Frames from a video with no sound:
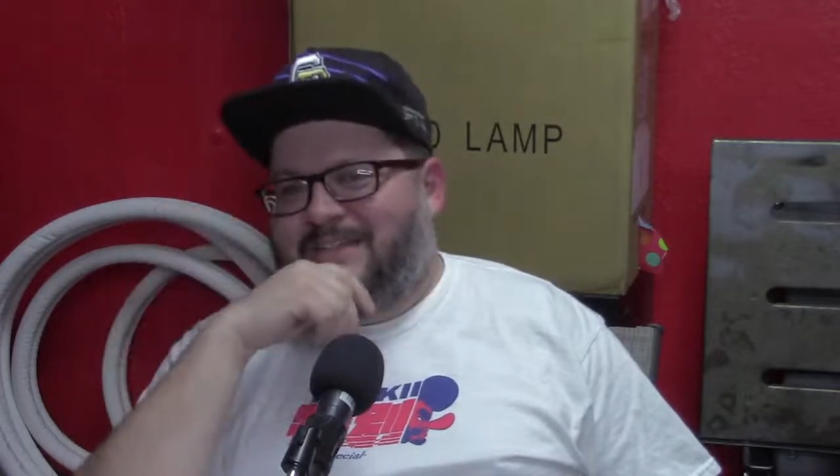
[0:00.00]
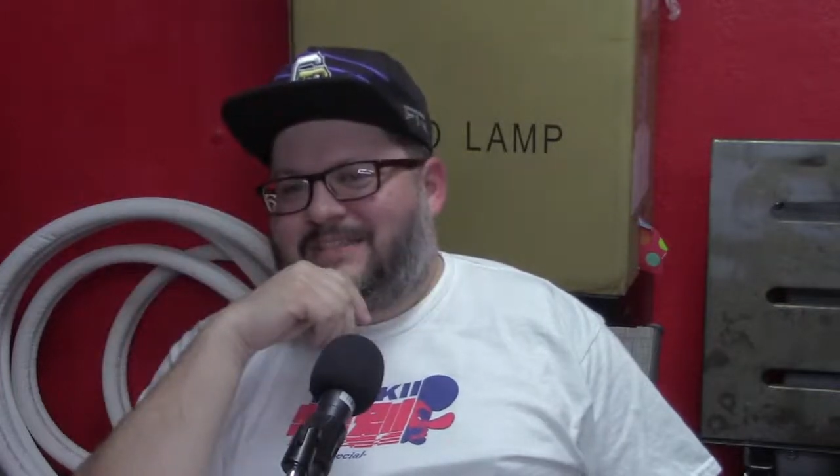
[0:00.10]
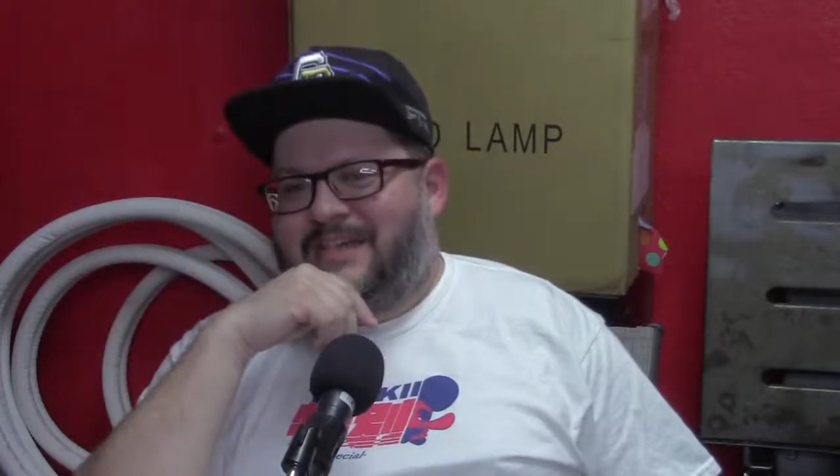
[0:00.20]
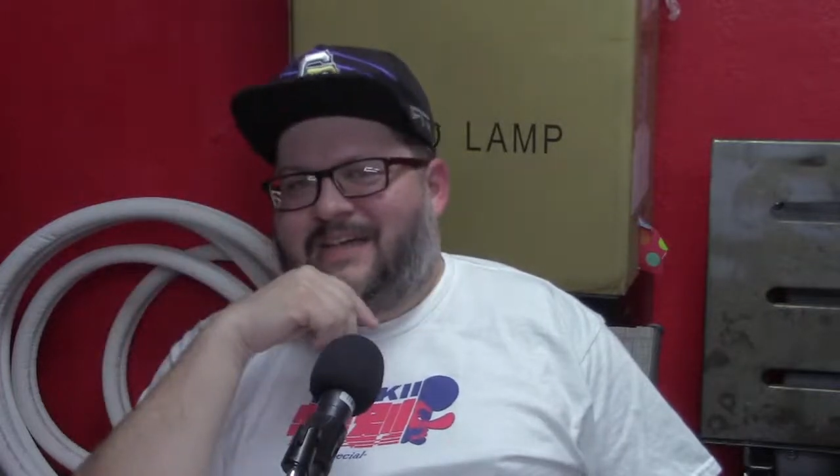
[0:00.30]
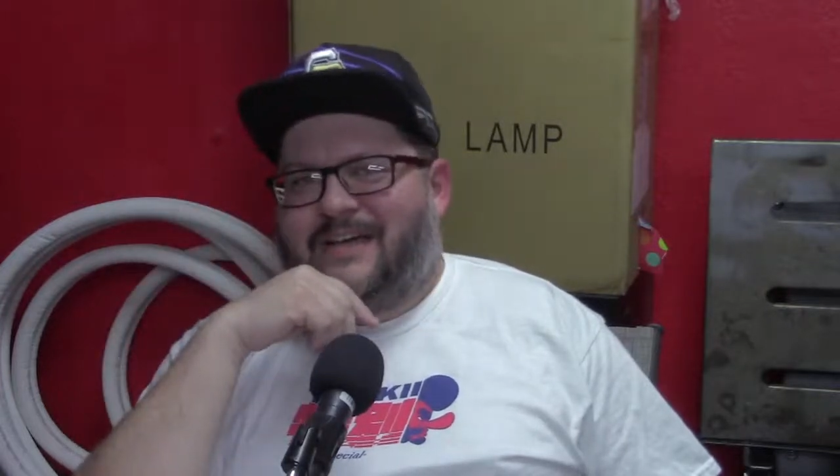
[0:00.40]

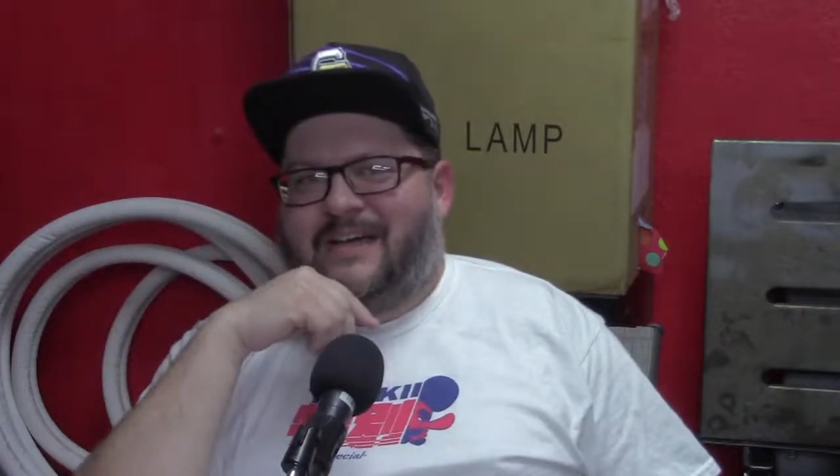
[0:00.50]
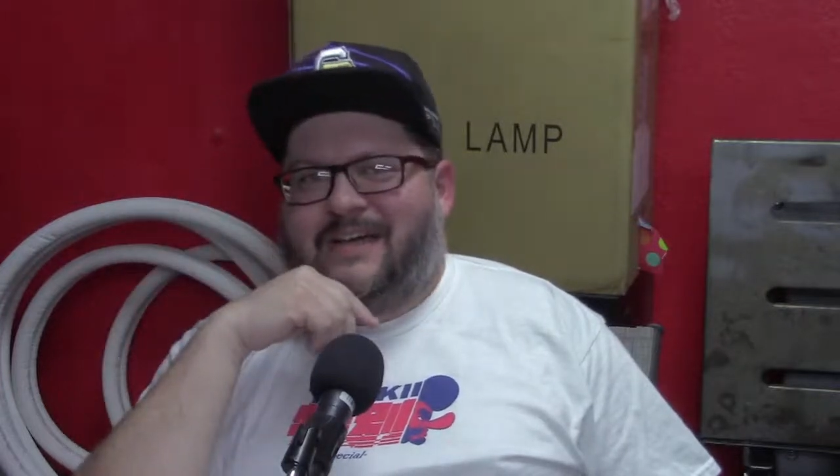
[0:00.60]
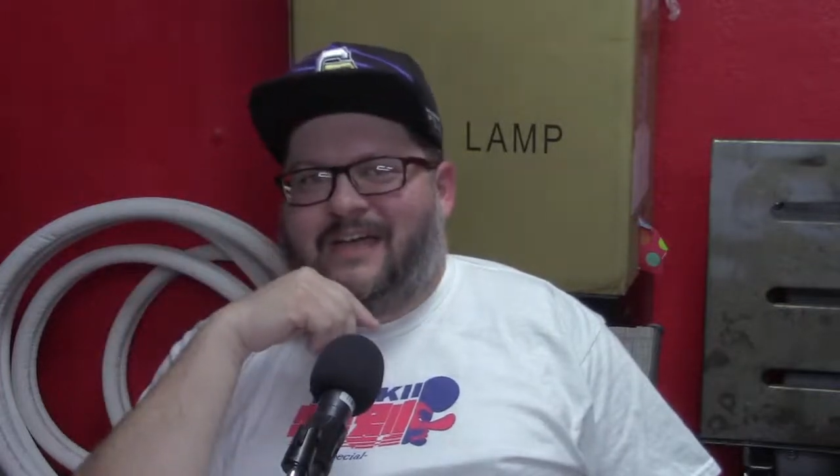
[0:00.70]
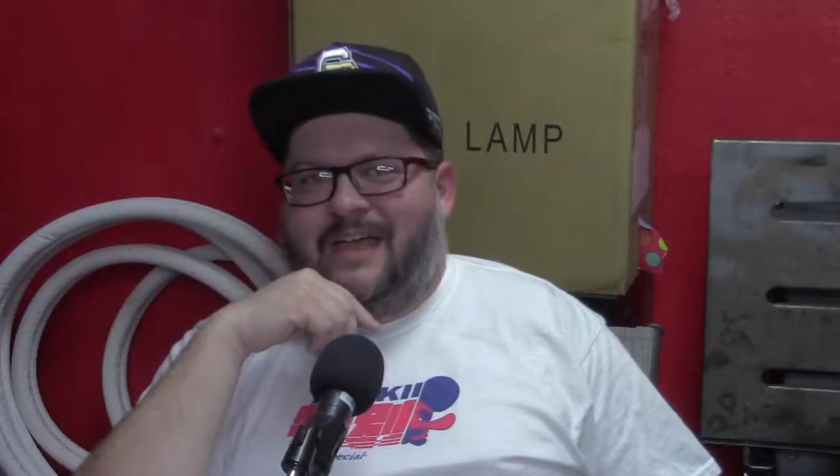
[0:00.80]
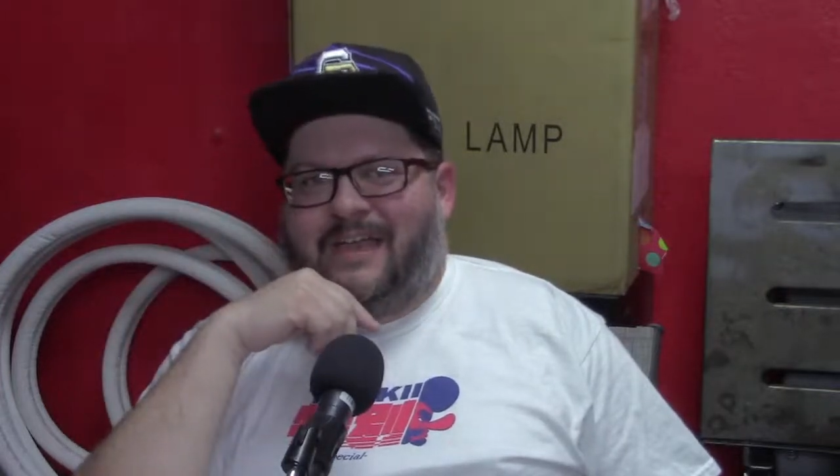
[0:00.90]

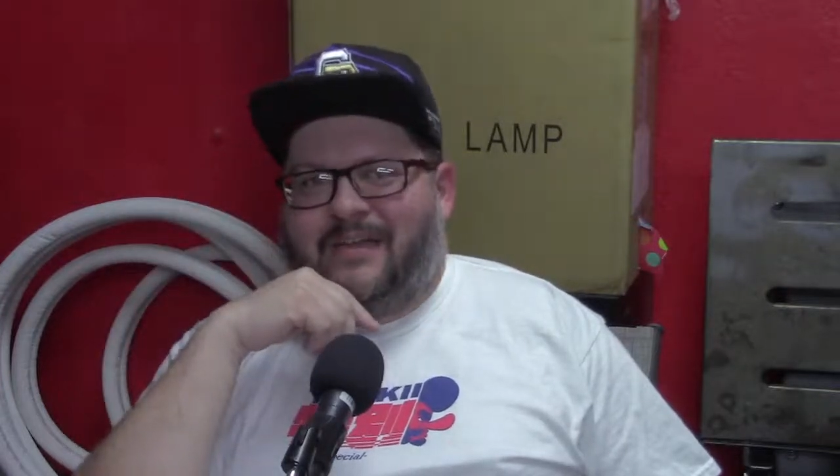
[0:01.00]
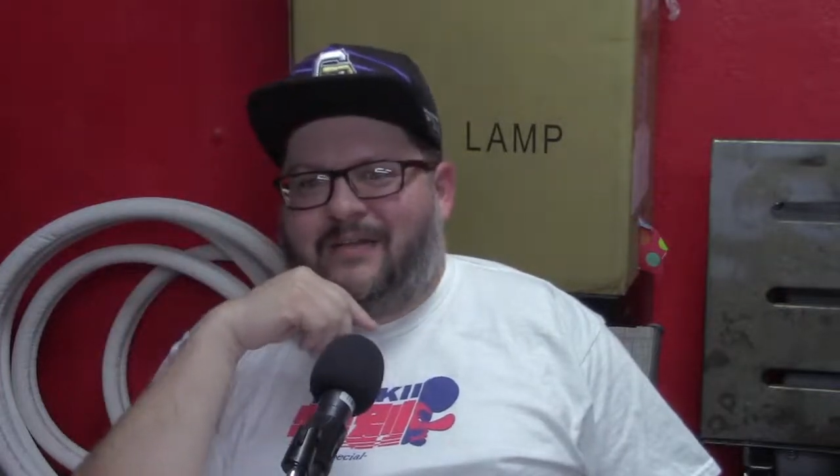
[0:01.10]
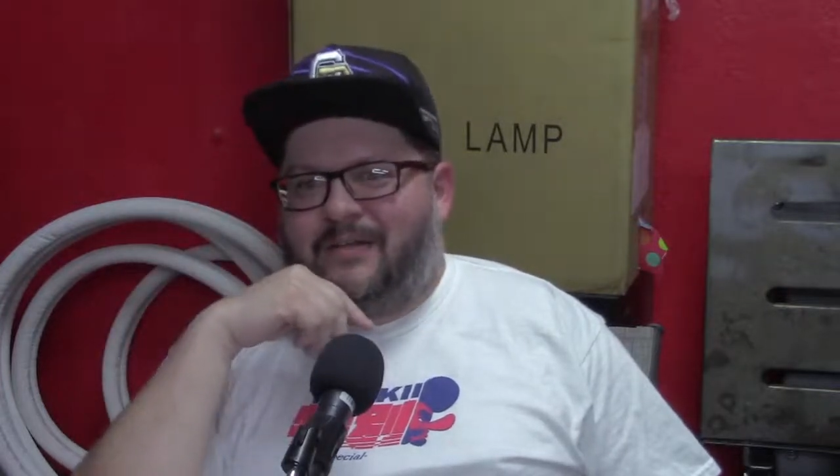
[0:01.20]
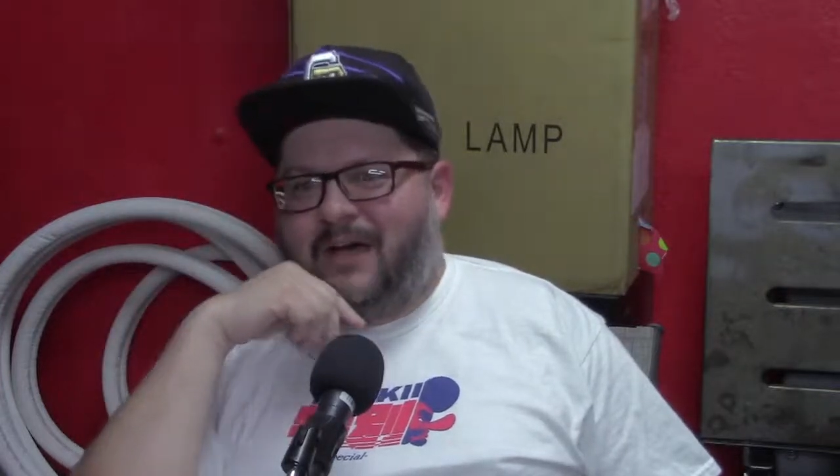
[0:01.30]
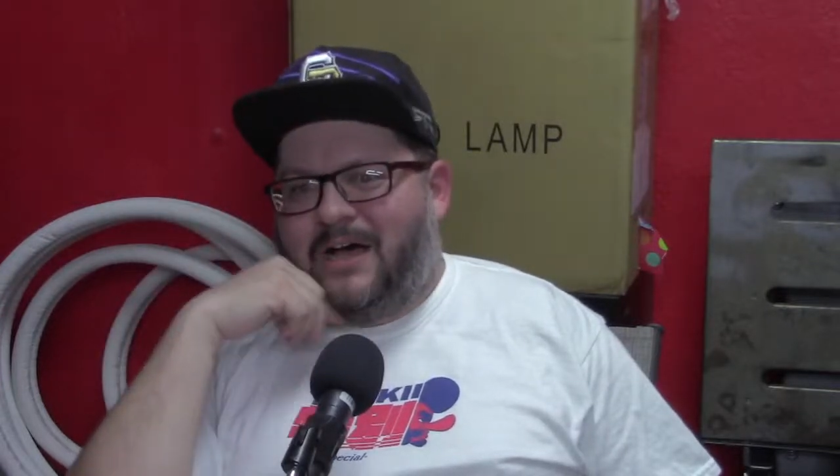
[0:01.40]
and
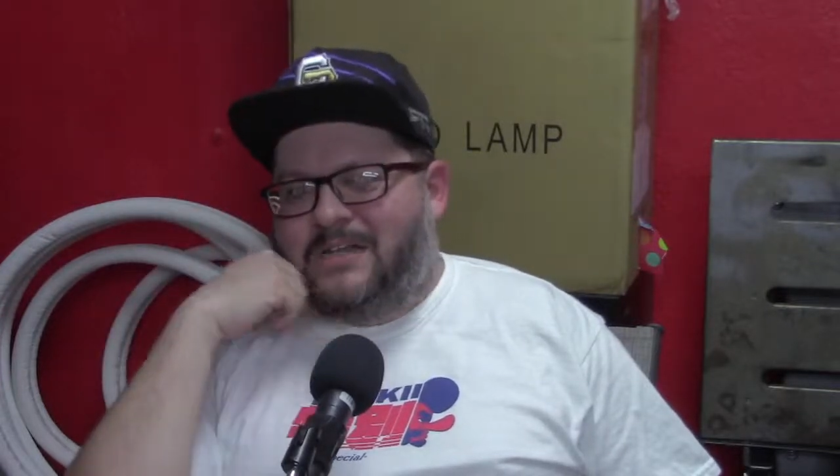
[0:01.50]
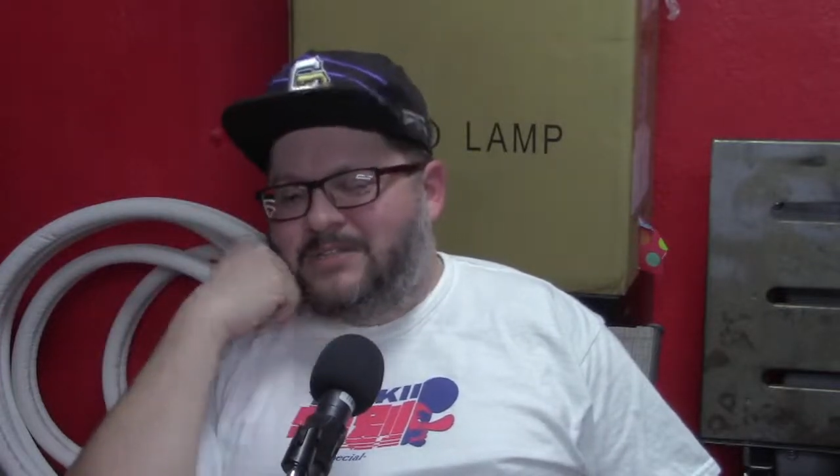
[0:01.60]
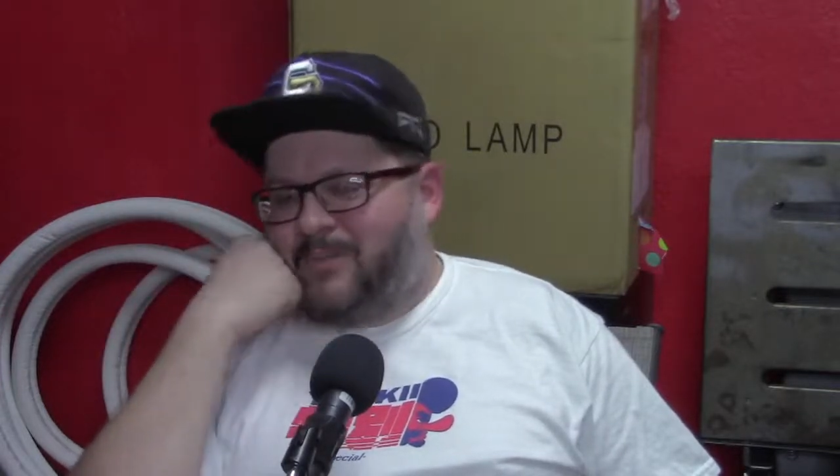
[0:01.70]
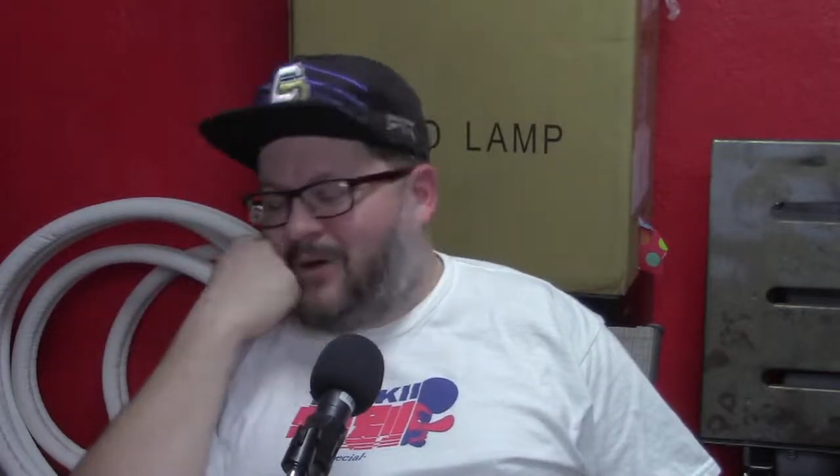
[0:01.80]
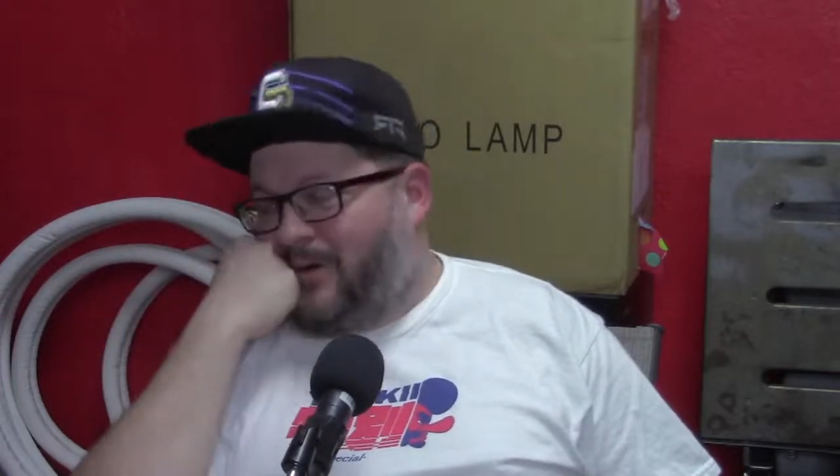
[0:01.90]

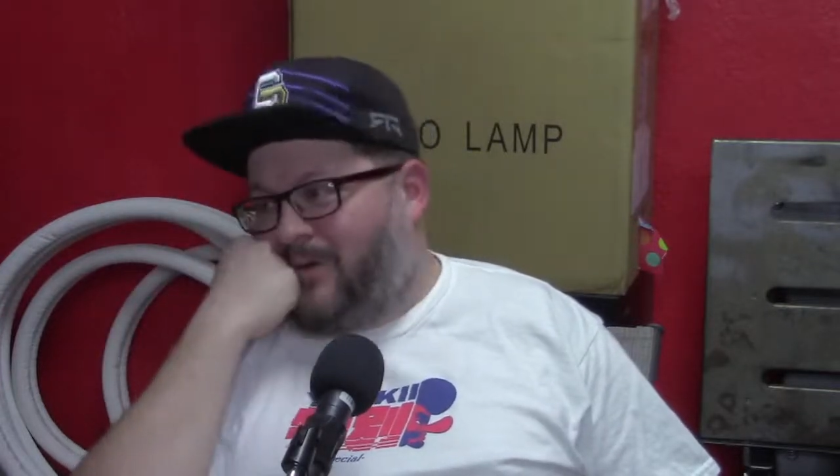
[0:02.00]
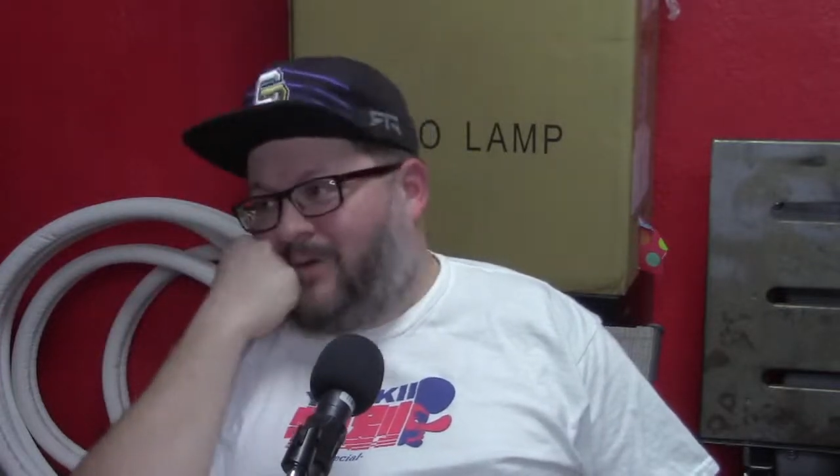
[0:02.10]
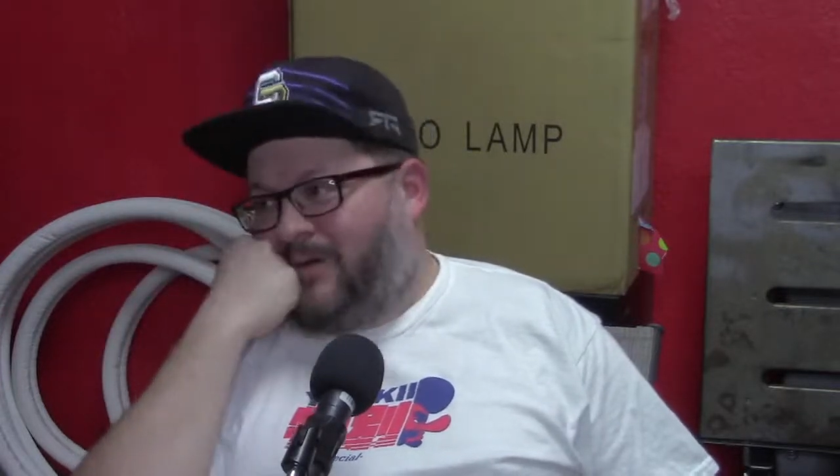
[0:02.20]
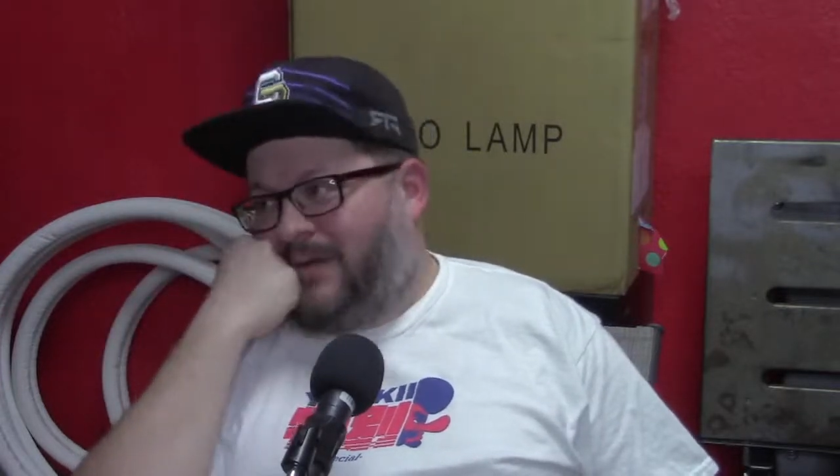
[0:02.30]
Osbo